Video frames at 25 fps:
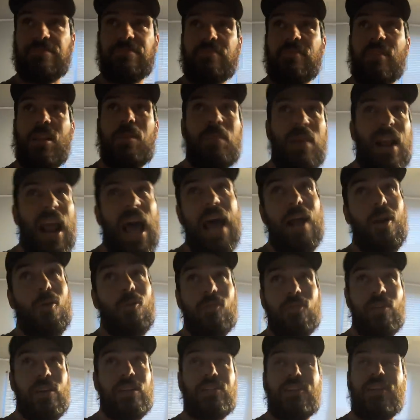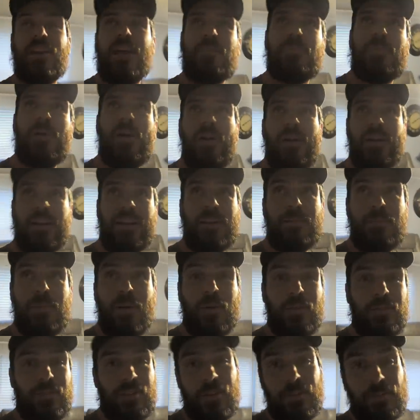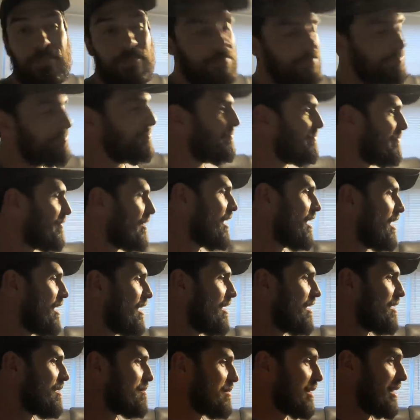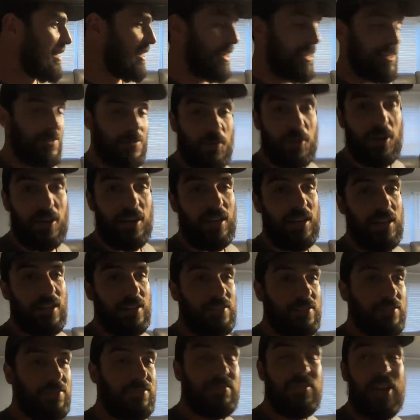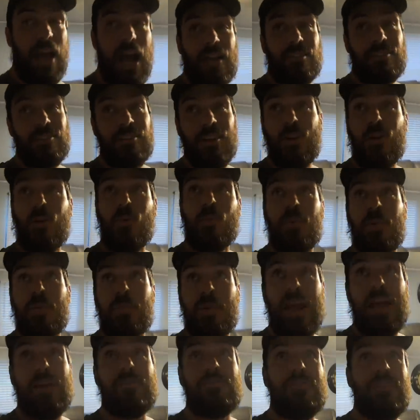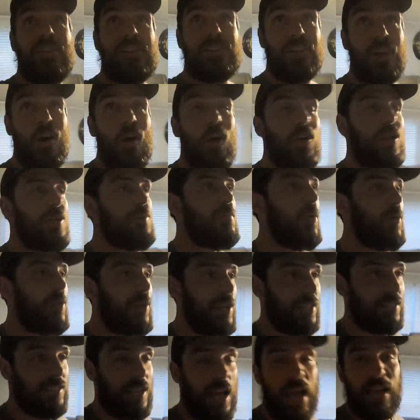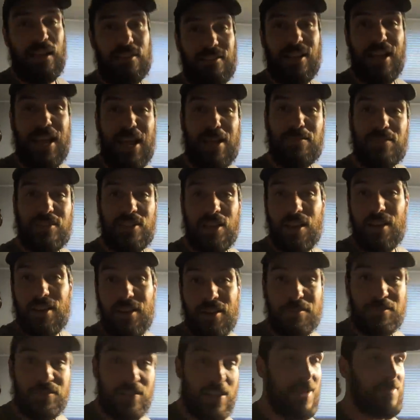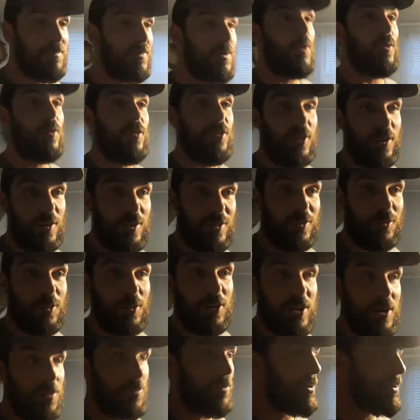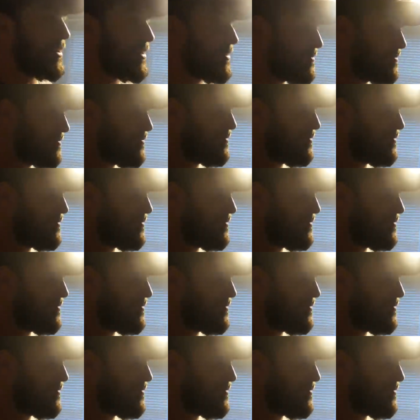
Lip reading: But I don't fish in that pond anymore, so. But it is what it is. I still remember that fish. Caught him on the exact same setup. Zebco 33 with a